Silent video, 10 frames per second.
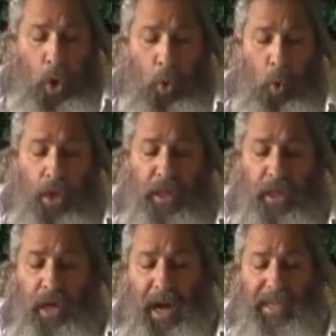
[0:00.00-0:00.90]
Would the
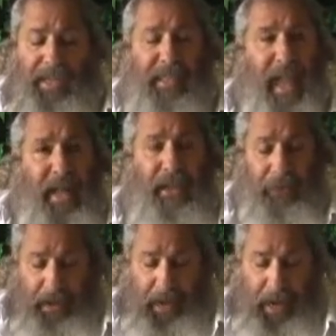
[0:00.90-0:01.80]
United States
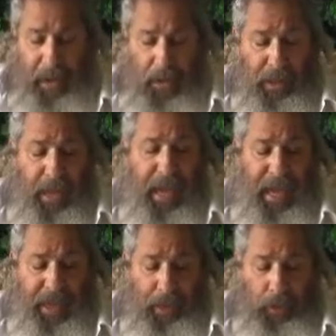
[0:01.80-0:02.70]
have allowed
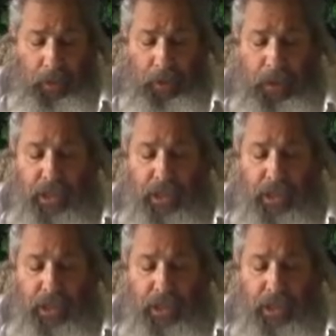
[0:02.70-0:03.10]
Hitler